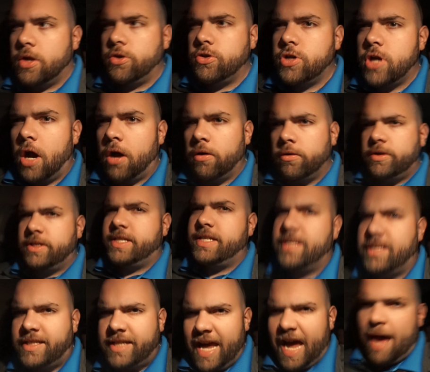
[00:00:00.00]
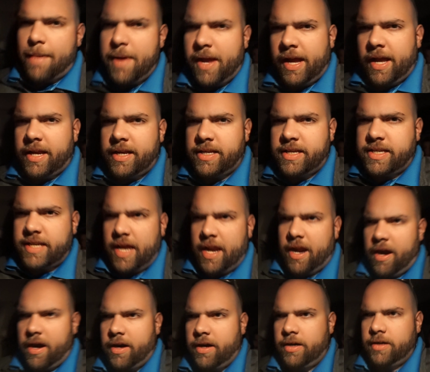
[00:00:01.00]
no dabbing at
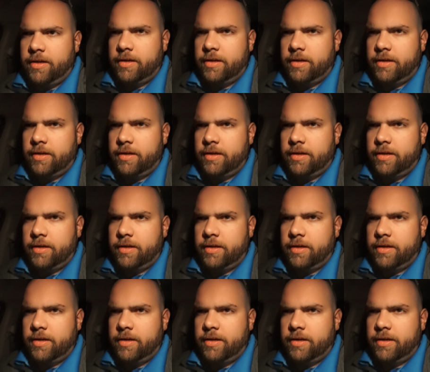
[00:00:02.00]
dinner.